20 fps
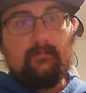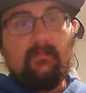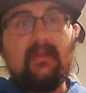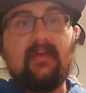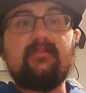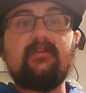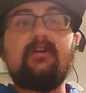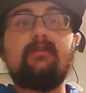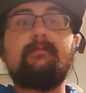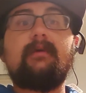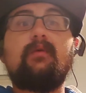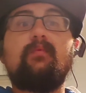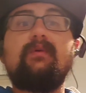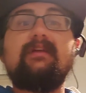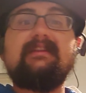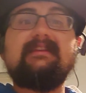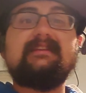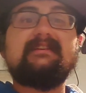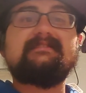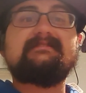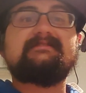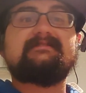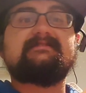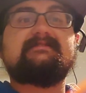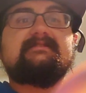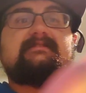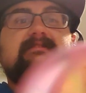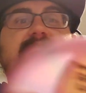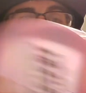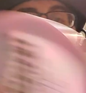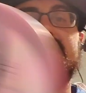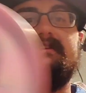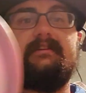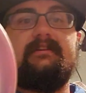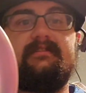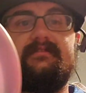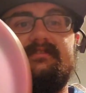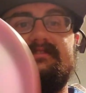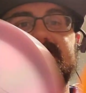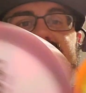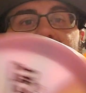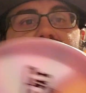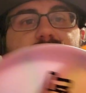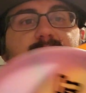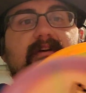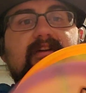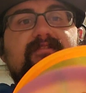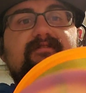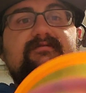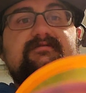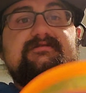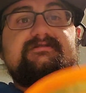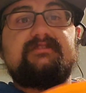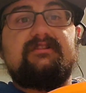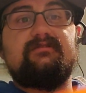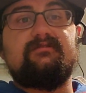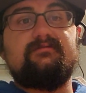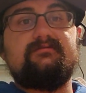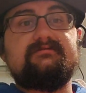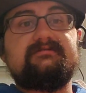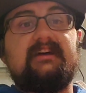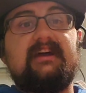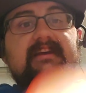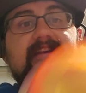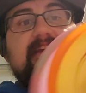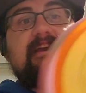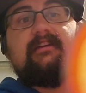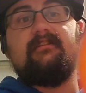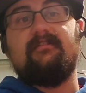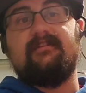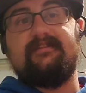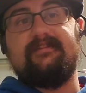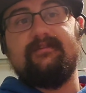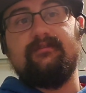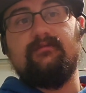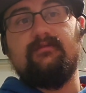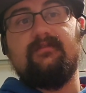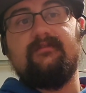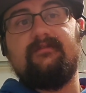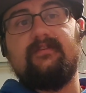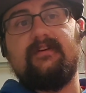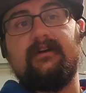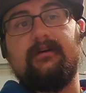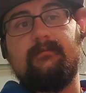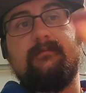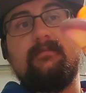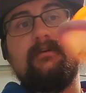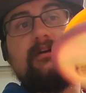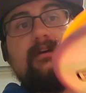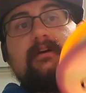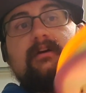They're my wind discs. These are my 2 zones. I carry 2 of them.